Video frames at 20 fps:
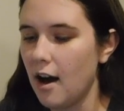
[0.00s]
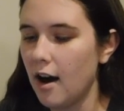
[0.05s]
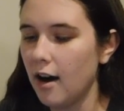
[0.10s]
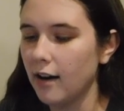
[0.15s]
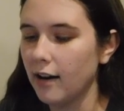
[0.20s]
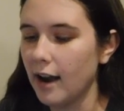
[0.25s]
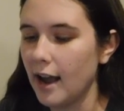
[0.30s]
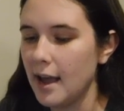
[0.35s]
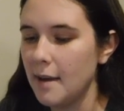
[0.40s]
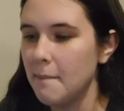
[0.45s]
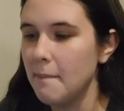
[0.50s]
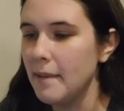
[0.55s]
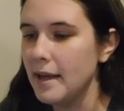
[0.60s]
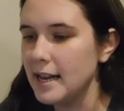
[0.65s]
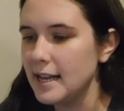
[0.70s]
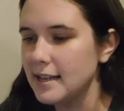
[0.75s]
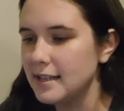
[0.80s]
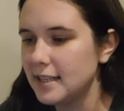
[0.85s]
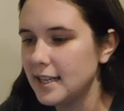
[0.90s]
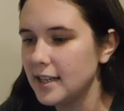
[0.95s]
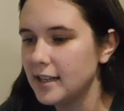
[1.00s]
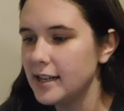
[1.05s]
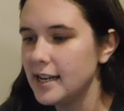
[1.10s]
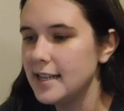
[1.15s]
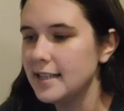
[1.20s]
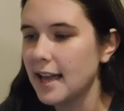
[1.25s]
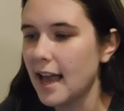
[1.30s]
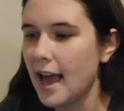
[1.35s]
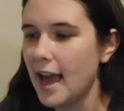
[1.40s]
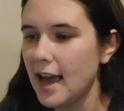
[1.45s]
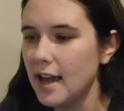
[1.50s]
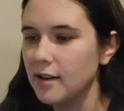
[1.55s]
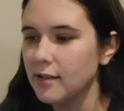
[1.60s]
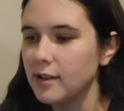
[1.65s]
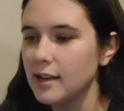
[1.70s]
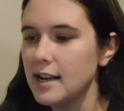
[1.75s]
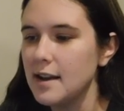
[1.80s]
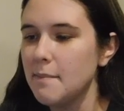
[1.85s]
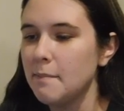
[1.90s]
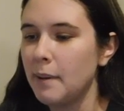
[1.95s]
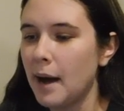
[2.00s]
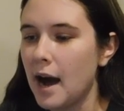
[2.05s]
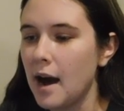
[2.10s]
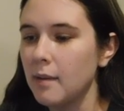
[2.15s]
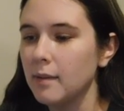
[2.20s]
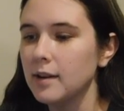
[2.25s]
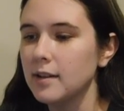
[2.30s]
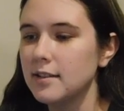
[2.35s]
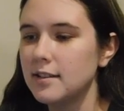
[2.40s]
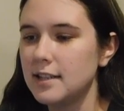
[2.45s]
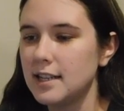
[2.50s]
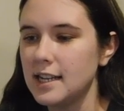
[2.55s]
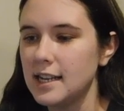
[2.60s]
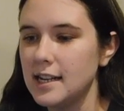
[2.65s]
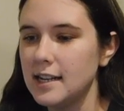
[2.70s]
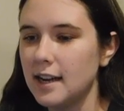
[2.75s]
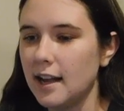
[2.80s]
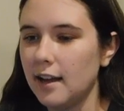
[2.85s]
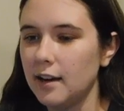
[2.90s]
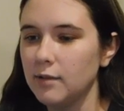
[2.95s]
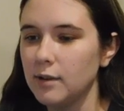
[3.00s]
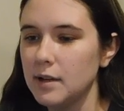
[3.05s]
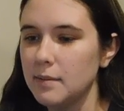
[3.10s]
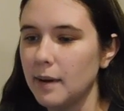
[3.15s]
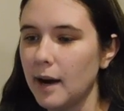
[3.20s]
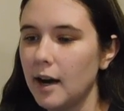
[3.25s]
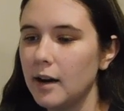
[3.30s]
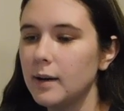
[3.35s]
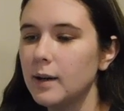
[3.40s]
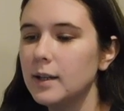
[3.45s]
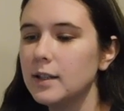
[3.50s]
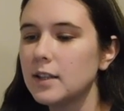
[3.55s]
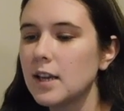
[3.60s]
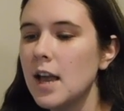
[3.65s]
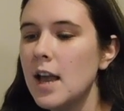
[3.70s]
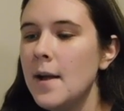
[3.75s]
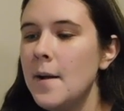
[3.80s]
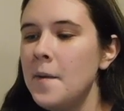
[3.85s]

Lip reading: All right, miniseries Henry Bowers, teen Henry Bowers.